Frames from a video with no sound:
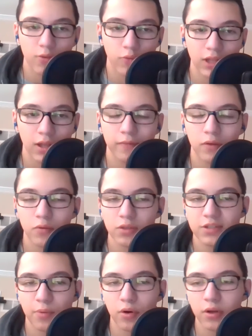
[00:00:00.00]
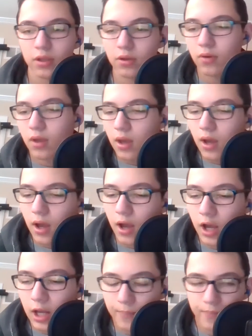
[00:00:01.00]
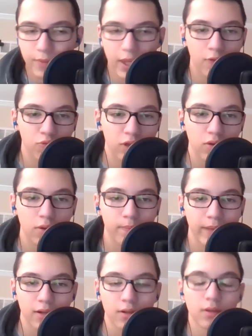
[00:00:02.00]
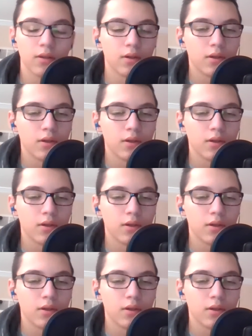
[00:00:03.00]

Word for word: We love you. We support you. Um, and we do it better.